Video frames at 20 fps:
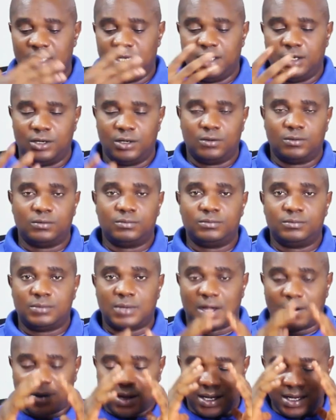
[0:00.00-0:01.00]
you know
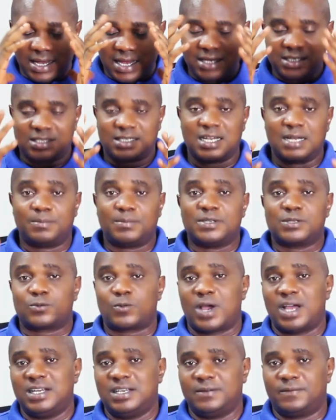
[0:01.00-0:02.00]
our head shape is
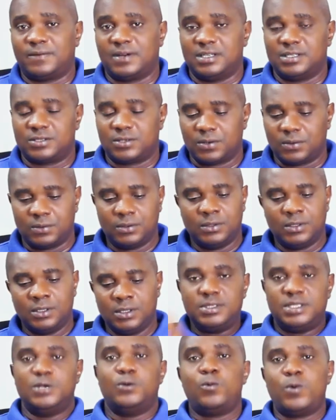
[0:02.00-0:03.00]
quite different. So
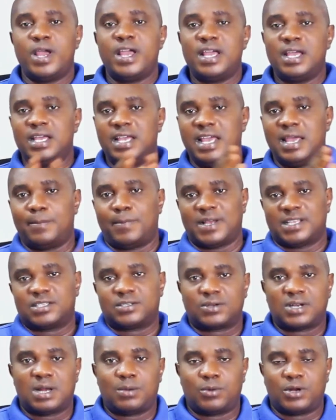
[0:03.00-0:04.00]
the way a
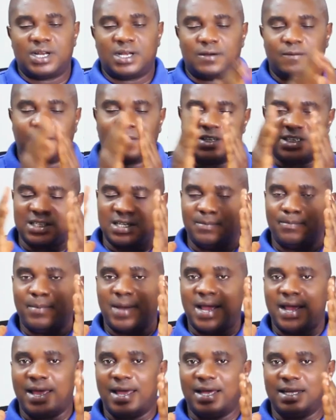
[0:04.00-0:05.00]
particular model fits in
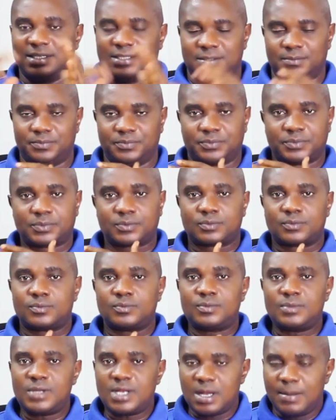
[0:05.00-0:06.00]
my head
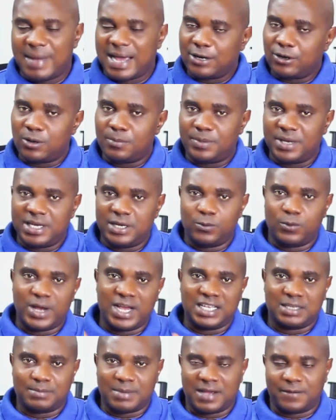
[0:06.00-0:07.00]
might not be the
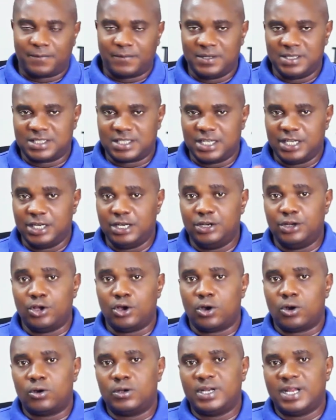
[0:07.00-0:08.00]
way it might fit in
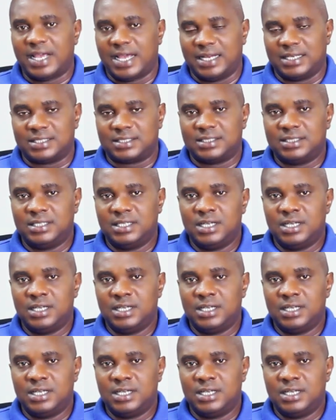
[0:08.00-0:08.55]
your own head.